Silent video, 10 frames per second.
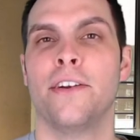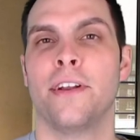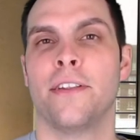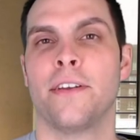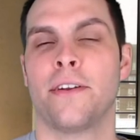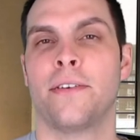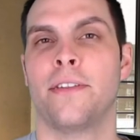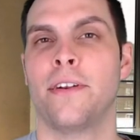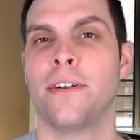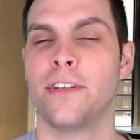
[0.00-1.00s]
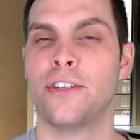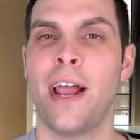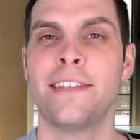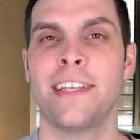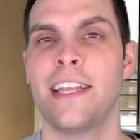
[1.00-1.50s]
during the during the
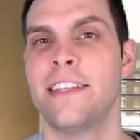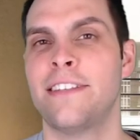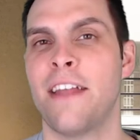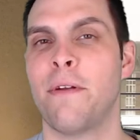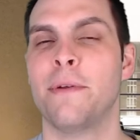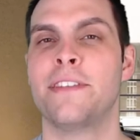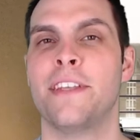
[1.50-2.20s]
Jurassic, and instead we would